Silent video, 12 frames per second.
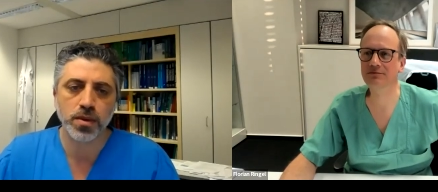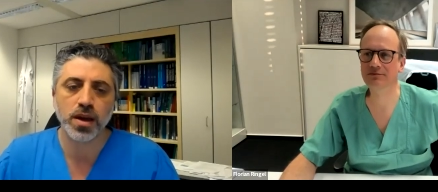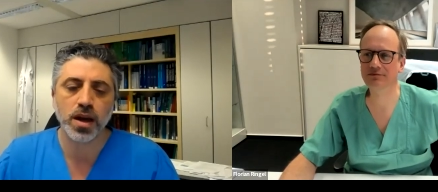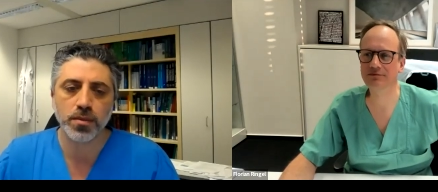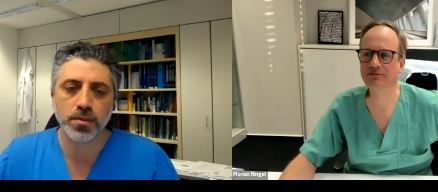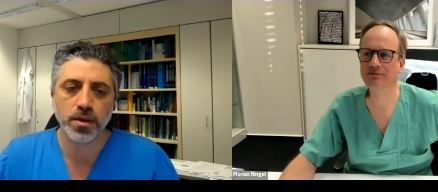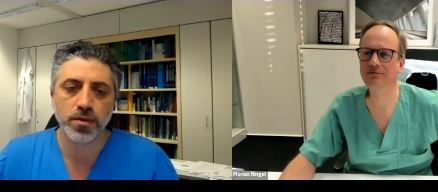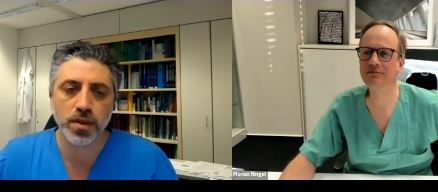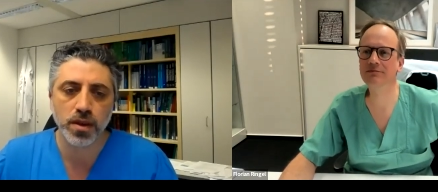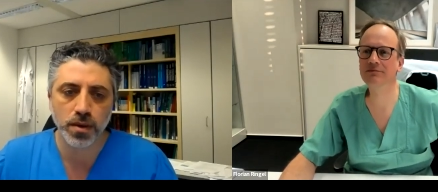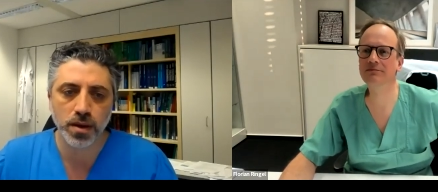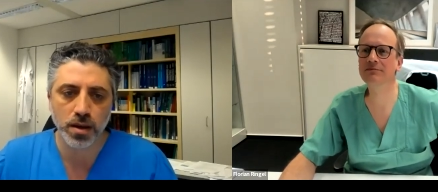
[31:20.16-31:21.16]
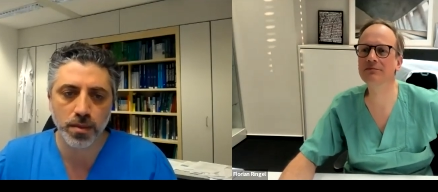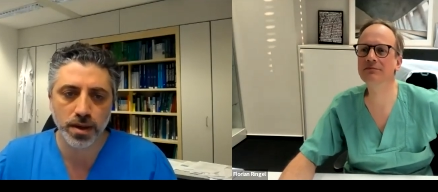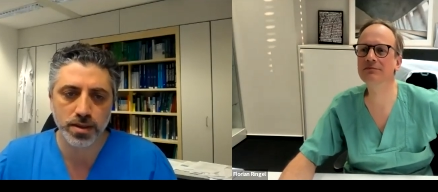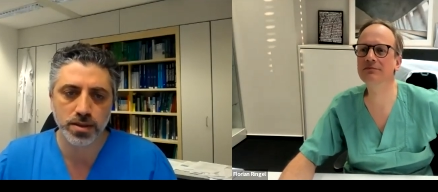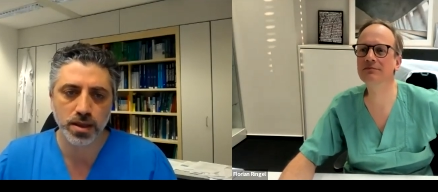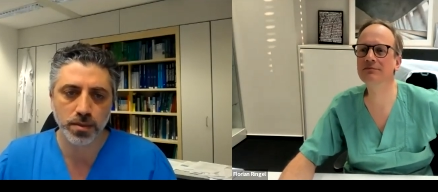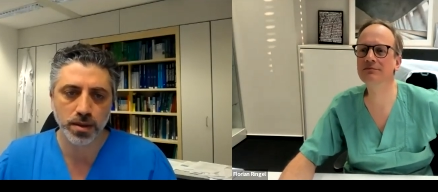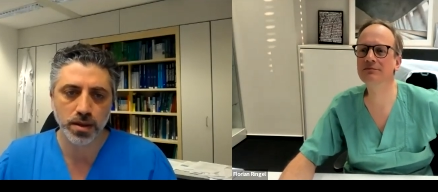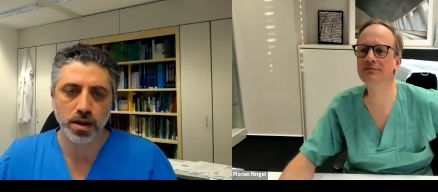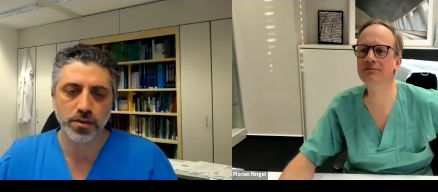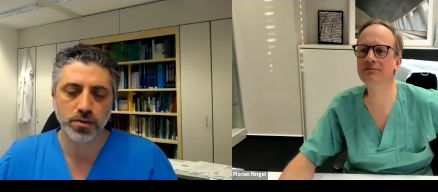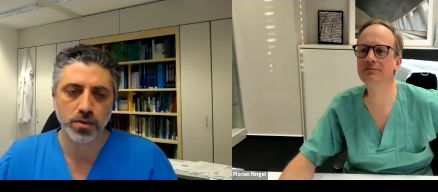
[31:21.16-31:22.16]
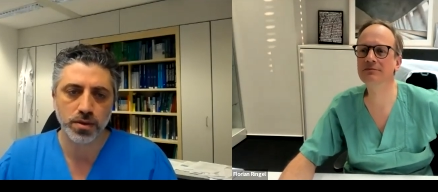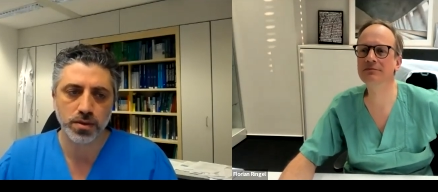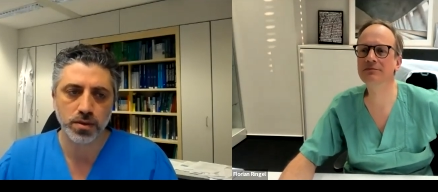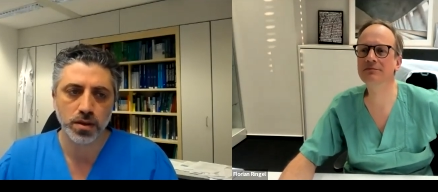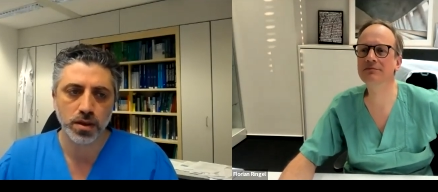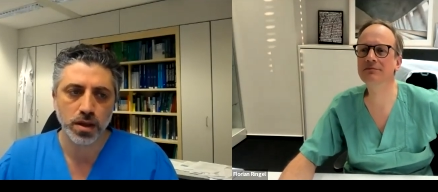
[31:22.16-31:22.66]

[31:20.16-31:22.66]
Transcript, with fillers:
Speaker 1: become if they become unstable afterwards.